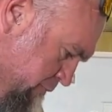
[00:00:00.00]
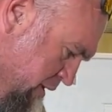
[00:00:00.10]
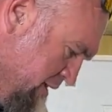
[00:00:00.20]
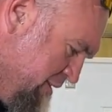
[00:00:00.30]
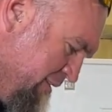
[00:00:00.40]

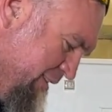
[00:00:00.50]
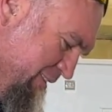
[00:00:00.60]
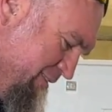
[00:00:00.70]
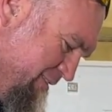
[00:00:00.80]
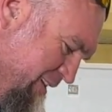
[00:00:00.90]
It's not that it
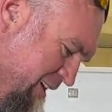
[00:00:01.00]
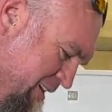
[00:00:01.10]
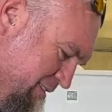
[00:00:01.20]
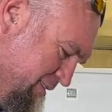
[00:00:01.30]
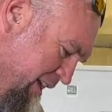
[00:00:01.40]

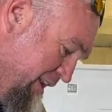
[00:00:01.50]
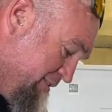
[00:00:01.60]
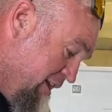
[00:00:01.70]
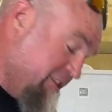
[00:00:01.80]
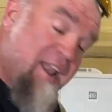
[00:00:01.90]
sucks, and it's
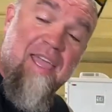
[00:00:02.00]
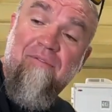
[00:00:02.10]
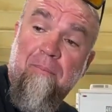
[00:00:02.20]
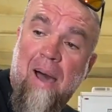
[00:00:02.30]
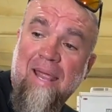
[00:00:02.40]
not that I
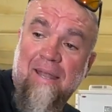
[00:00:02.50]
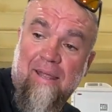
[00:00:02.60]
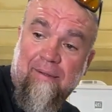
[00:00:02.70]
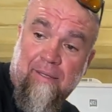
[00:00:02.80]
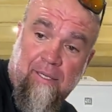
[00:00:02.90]
even mind it.